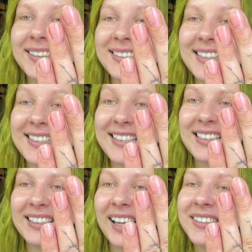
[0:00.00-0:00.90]
Cindy
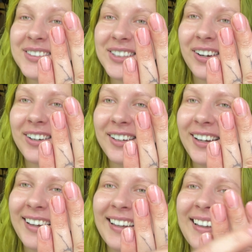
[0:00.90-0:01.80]
next to her.
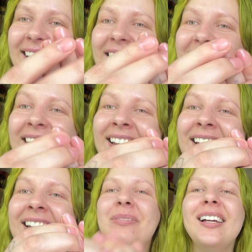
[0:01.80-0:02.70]

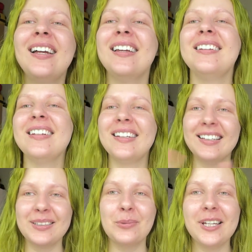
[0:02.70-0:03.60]
But it
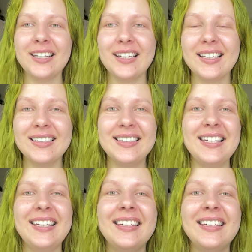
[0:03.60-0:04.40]
is what it is.